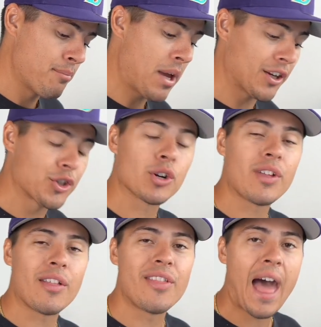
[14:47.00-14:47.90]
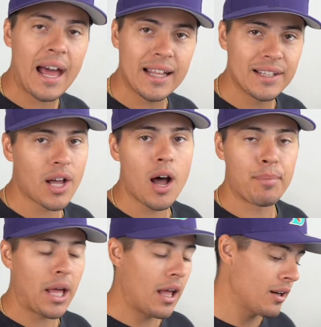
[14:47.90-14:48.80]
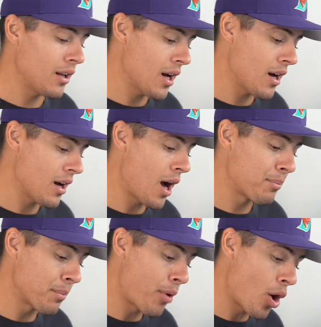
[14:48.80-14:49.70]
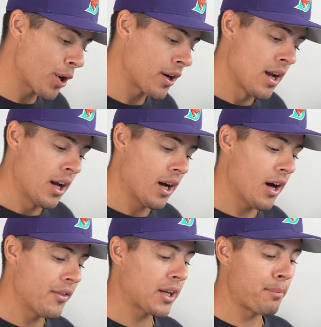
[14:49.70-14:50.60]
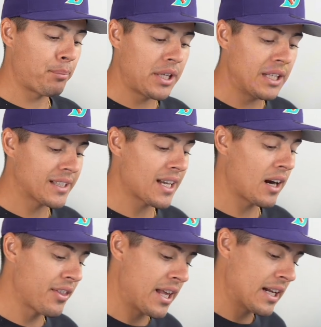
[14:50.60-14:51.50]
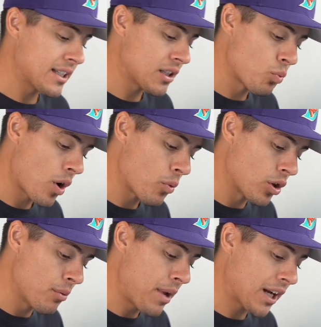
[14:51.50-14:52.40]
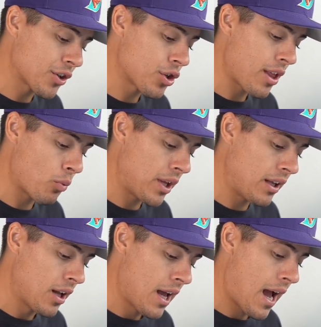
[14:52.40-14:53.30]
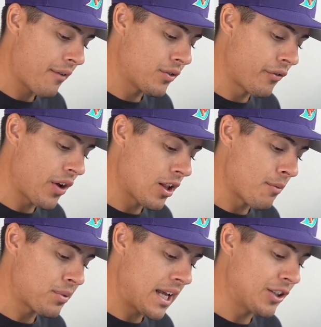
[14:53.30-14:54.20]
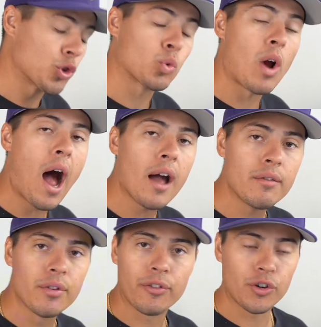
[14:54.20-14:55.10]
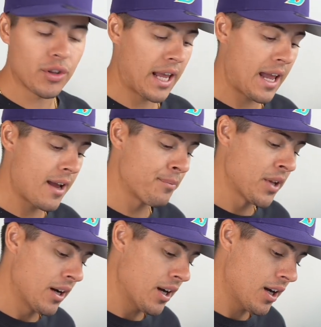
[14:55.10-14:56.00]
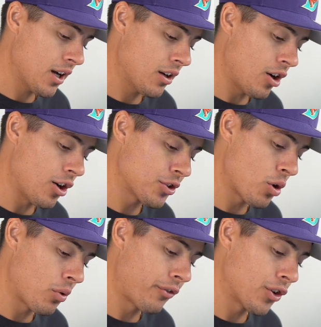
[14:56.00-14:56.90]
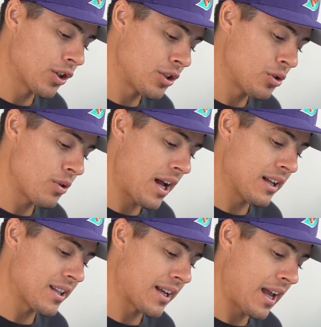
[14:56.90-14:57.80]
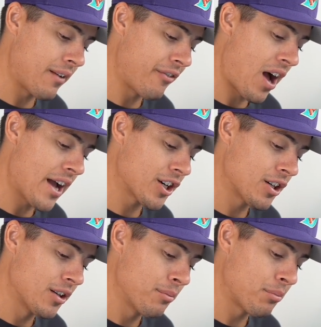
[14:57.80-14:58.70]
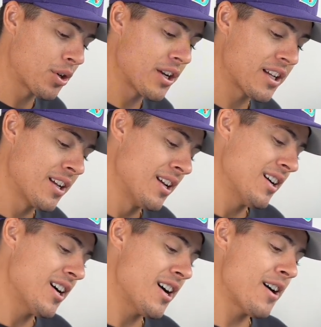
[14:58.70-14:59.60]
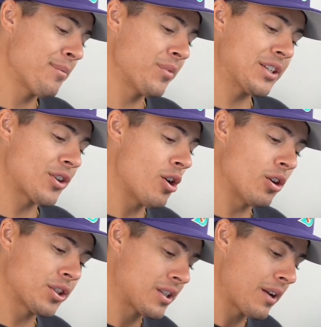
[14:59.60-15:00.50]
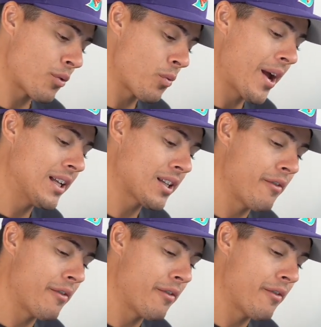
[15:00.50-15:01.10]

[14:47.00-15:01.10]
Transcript: making sure that that is up and up to par. The compete side of things, this is where we're making sure that we have developed a drive for the game, also referred to as like a fire burning. These are all just different ways